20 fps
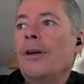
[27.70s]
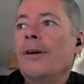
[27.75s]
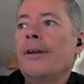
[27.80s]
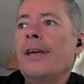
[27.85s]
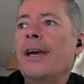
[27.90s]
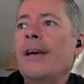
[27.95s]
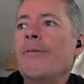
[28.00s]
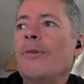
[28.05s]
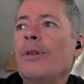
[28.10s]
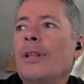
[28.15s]

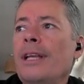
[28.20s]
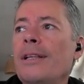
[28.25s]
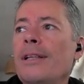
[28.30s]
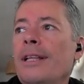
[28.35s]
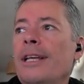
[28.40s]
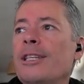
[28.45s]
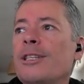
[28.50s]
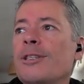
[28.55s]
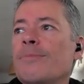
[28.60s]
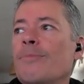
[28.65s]
Okay, well,
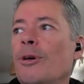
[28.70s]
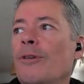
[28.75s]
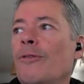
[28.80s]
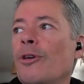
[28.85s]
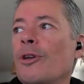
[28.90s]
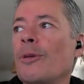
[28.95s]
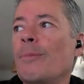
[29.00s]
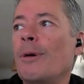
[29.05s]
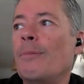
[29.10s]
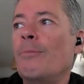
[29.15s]
let's move on
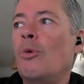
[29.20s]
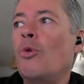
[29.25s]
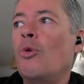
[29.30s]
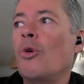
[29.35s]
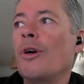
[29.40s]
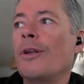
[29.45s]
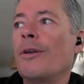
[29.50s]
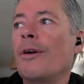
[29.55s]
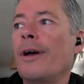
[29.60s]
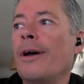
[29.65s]
a bit more.
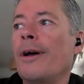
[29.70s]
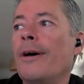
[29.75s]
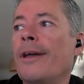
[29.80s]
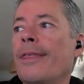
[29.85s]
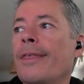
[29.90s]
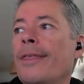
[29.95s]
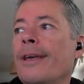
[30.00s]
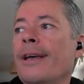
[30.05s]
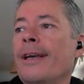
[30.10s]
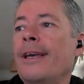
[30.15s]
And I
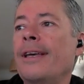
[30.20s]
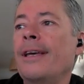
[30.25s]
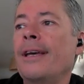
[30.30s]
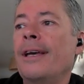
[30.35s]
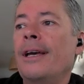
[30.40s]
think